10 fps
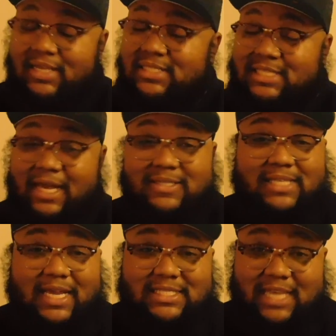Sounds
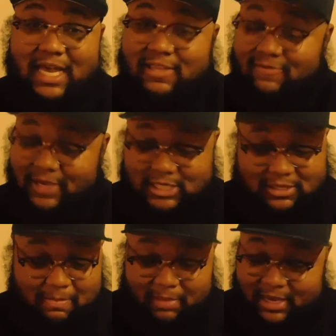like science
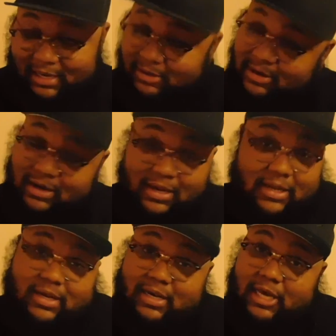fiction, but
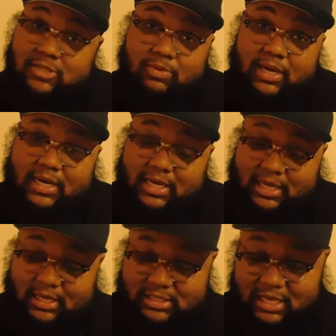that's what it
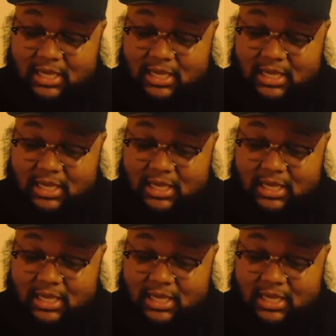does.